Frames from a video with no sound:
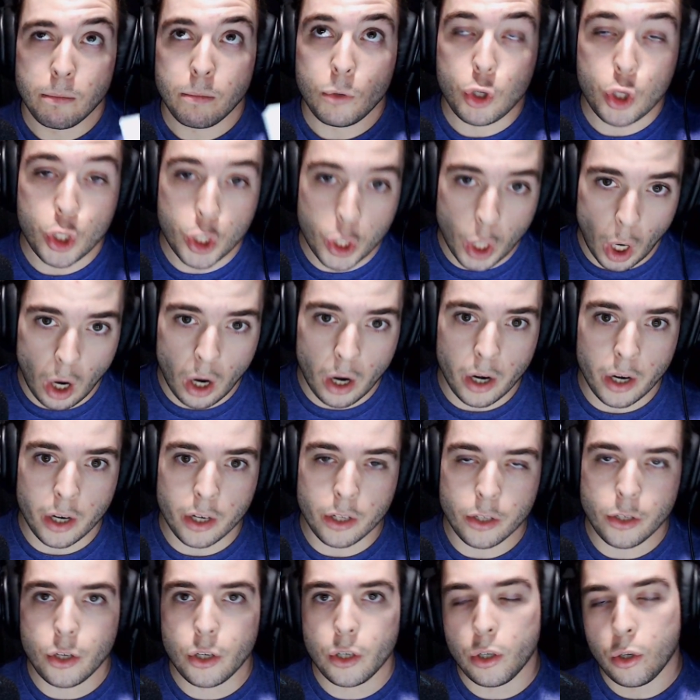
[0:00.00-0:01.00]

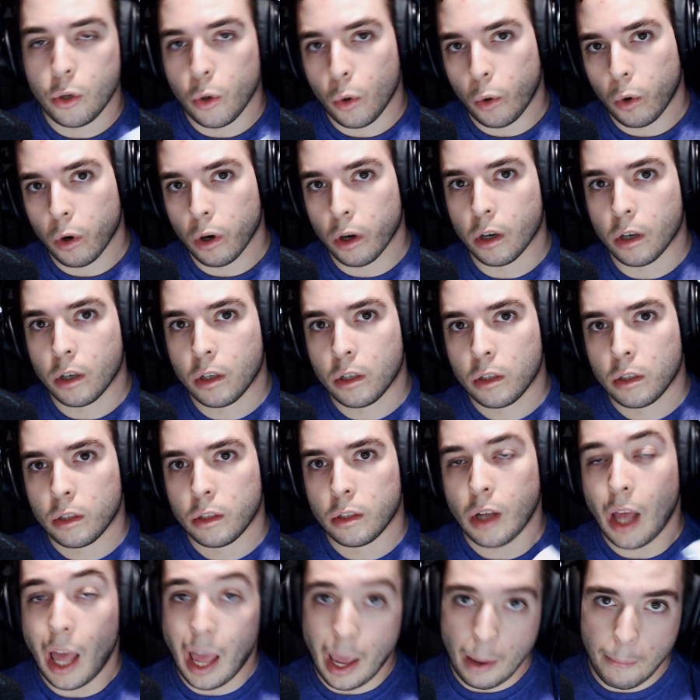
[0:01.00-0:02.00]
charge your
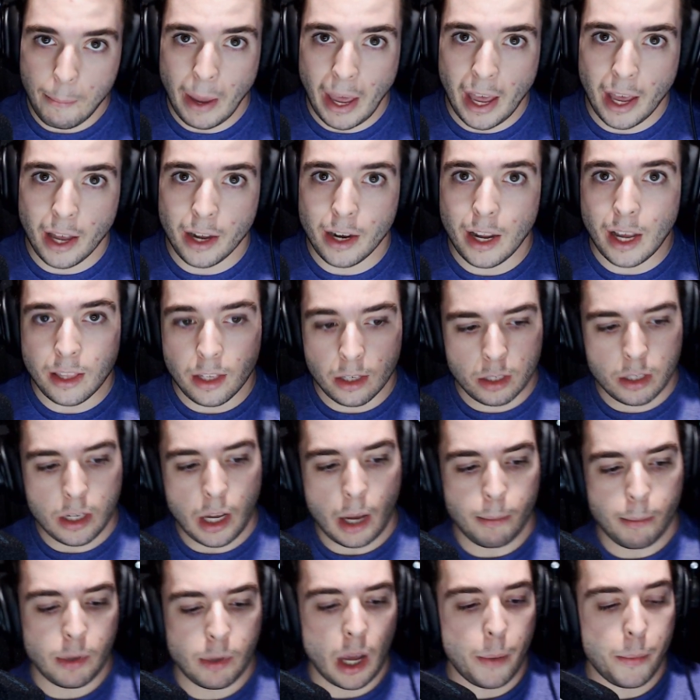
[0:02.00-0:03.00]
iPad at the
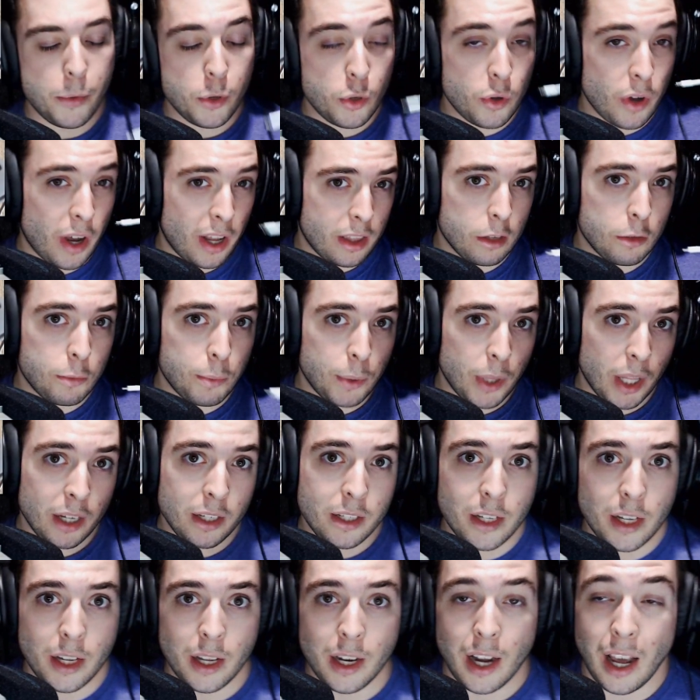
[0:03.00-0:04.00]
same time as you had this
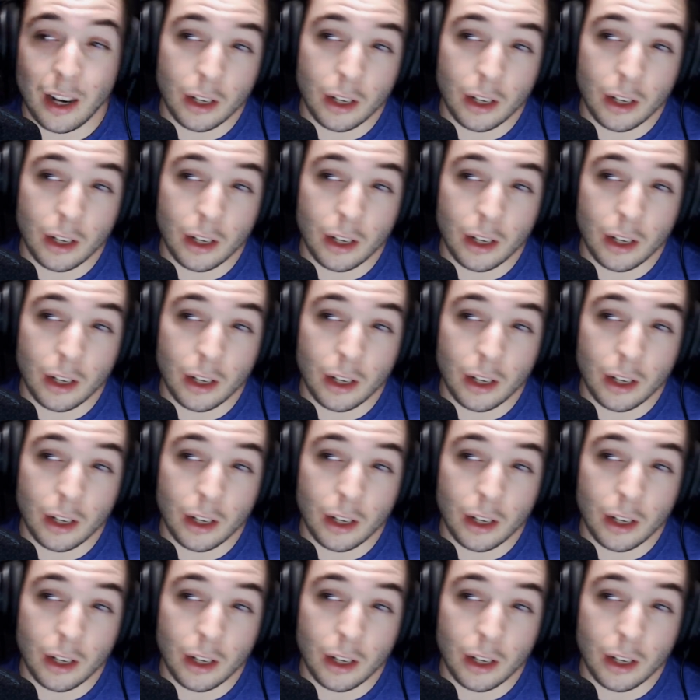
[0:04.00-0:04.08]
plugged in,